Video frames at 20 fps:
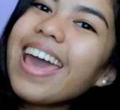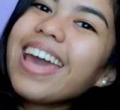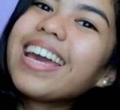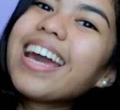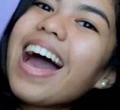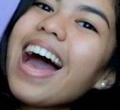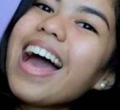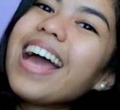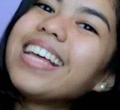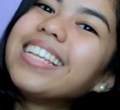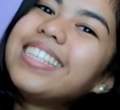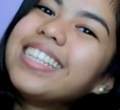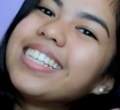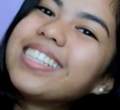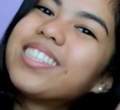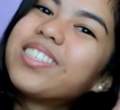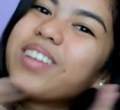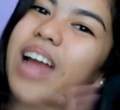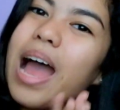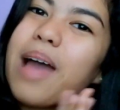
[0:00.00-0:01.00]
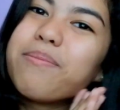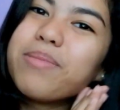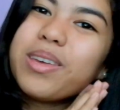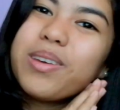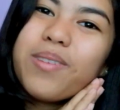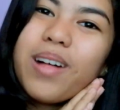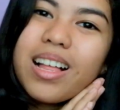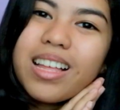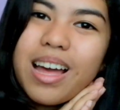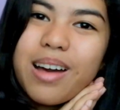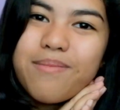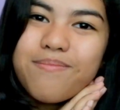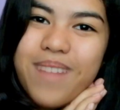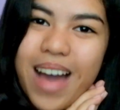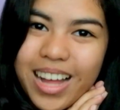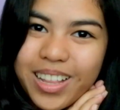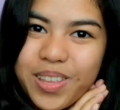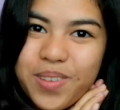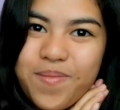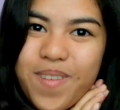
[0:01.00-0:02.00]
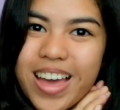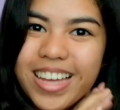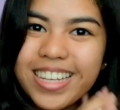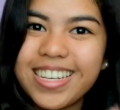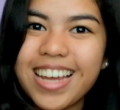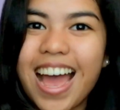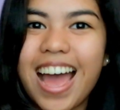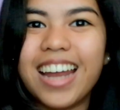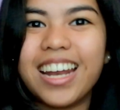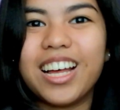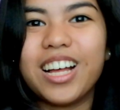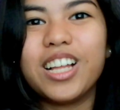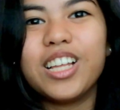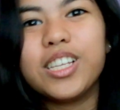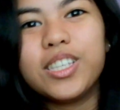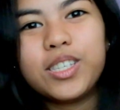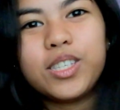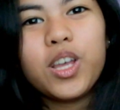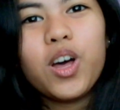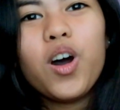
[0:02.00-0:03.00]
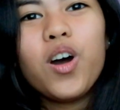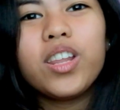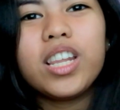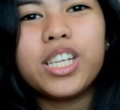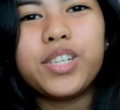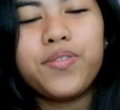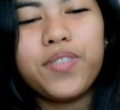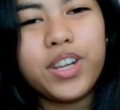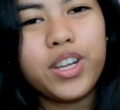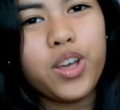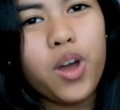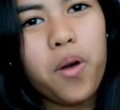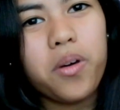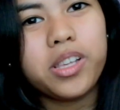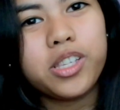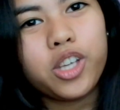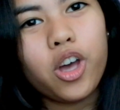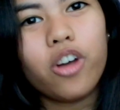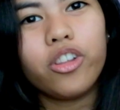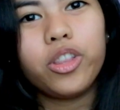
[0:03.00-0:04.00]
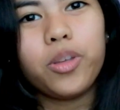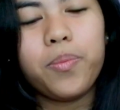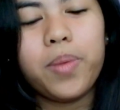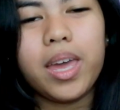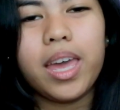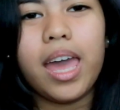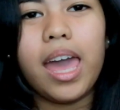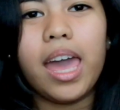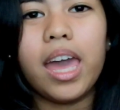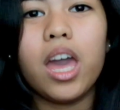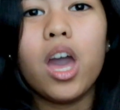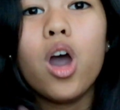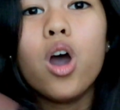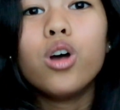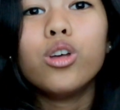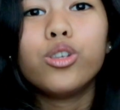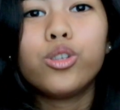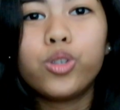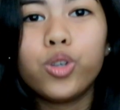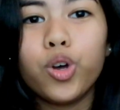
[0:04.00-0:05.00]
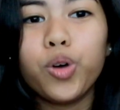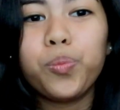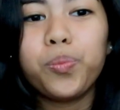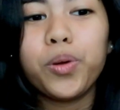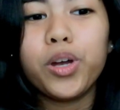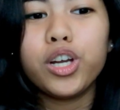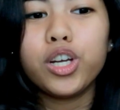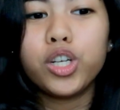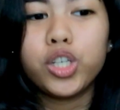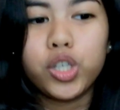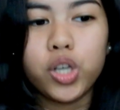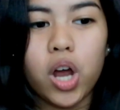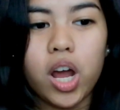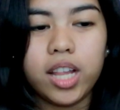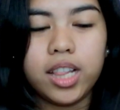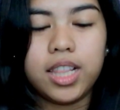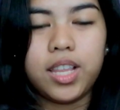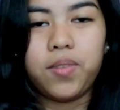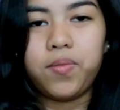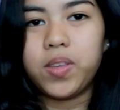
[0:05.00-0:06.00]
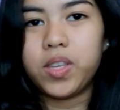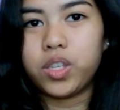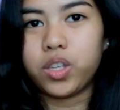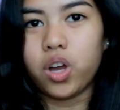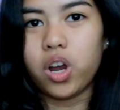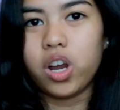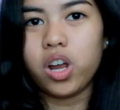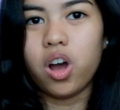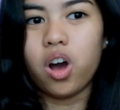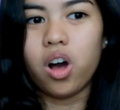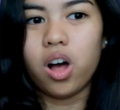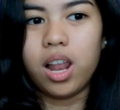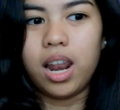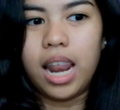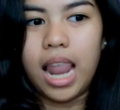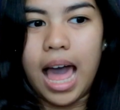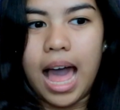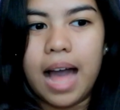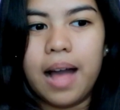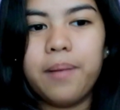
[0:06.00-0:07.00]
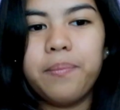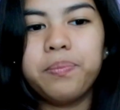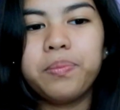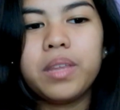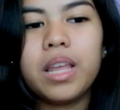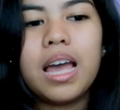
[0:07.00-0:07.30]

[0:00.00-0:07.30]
Hey guys, it's Ramye. Welcome back to my channel. So, this video is going to be a super short Divisoria haul lang.